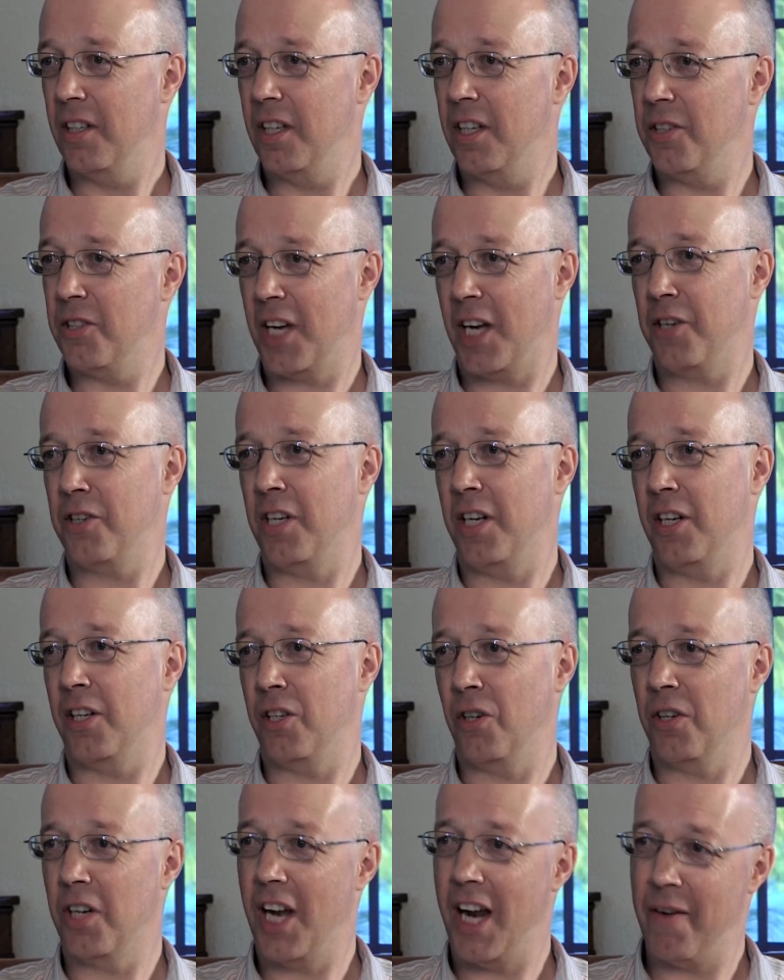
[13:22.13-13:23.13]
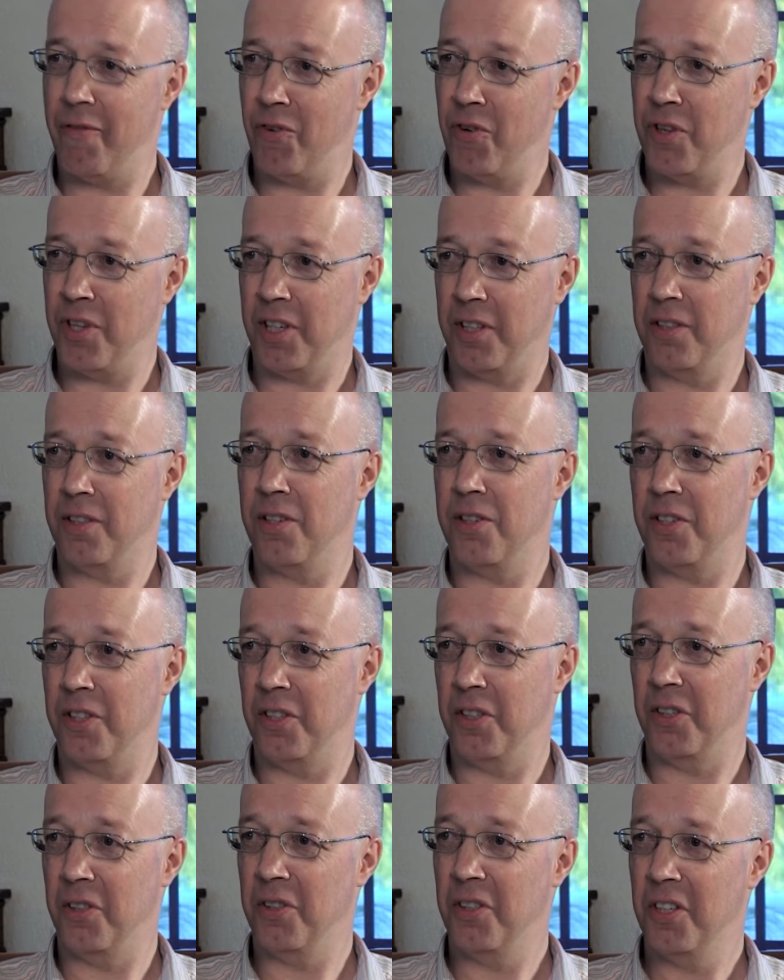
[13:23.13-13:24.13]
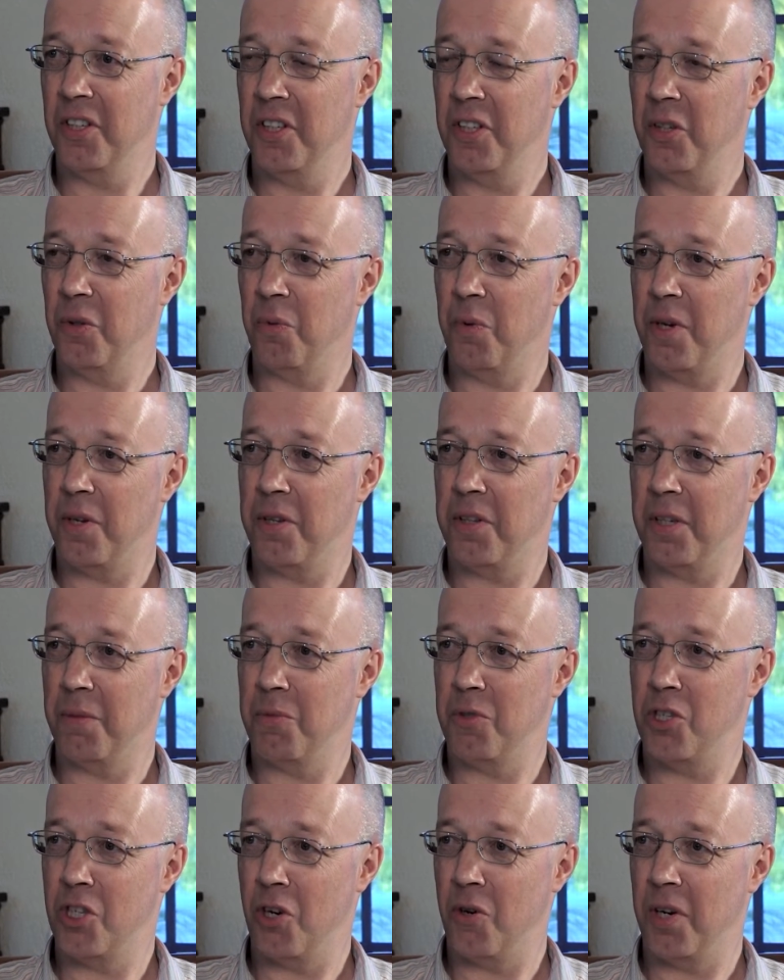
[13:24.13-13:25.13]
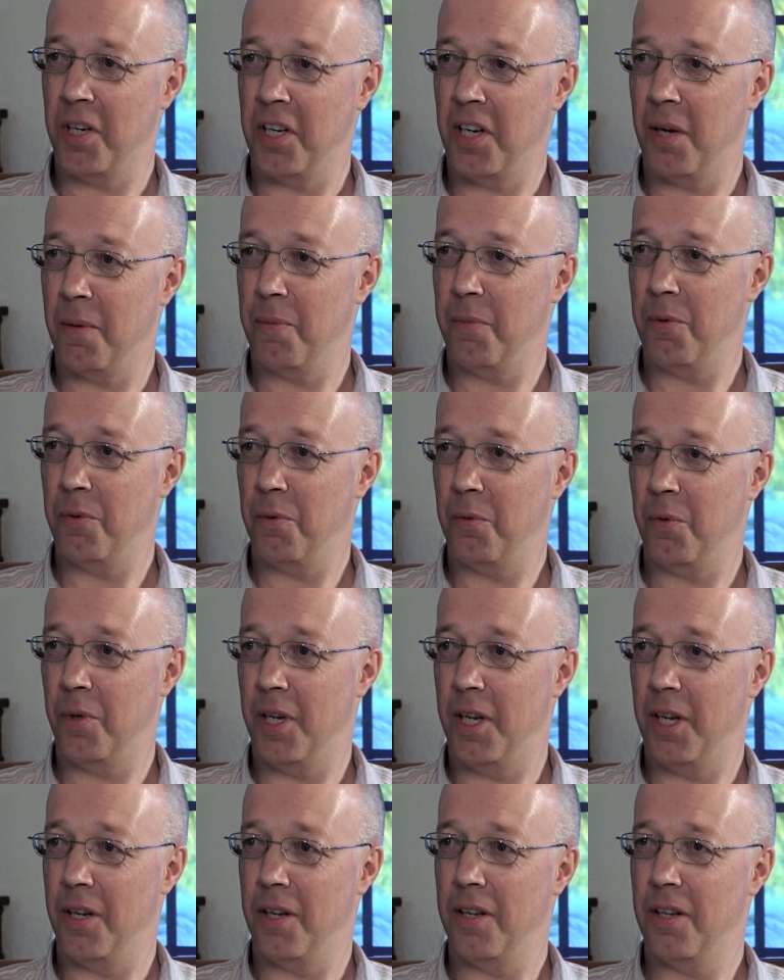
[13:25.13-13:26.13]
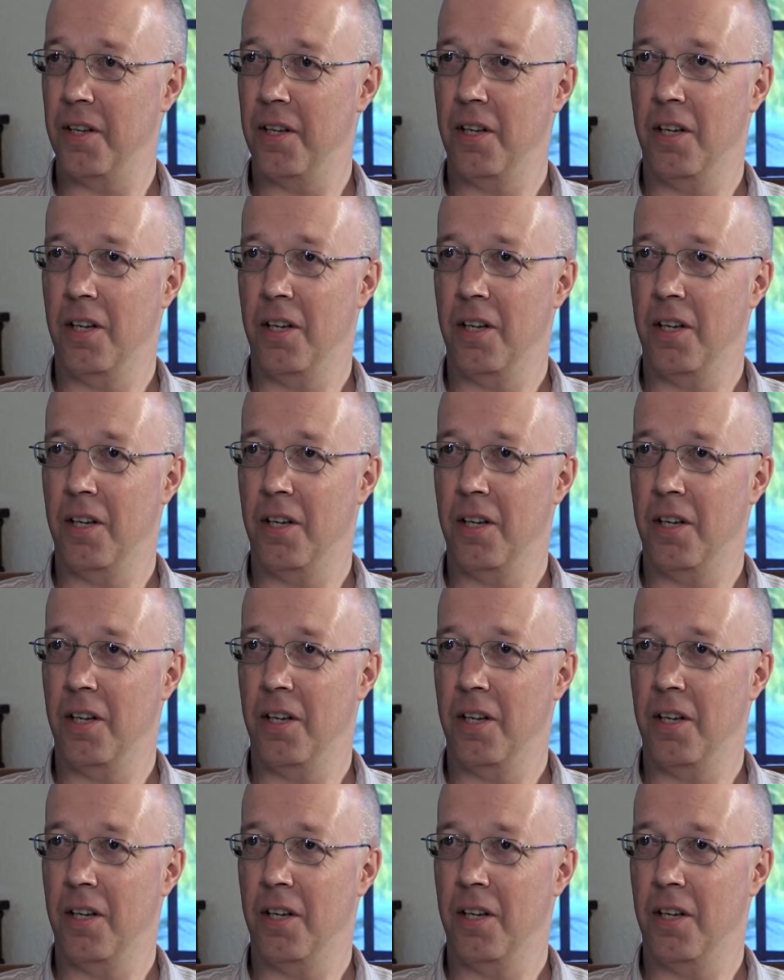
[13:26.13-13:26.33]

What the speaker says: It's actually got everything to do with them showing up with